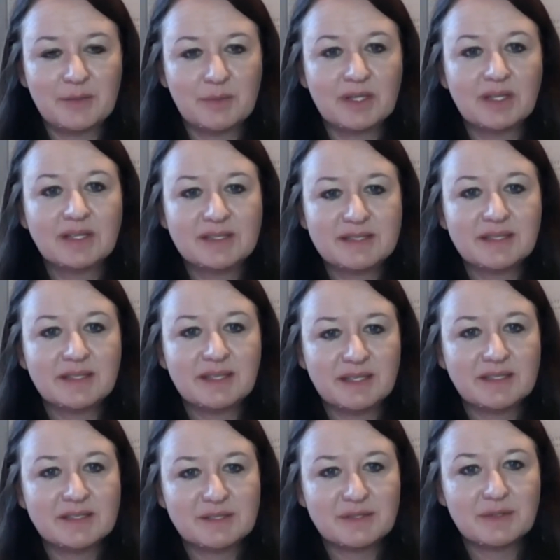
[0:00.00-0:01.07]
really dig
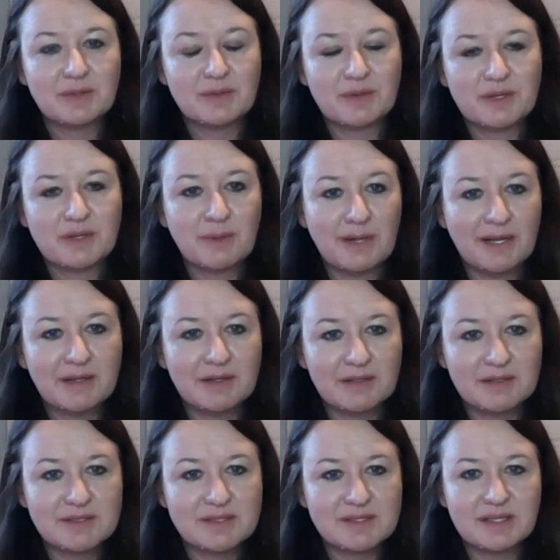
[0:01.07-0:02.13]
into their records.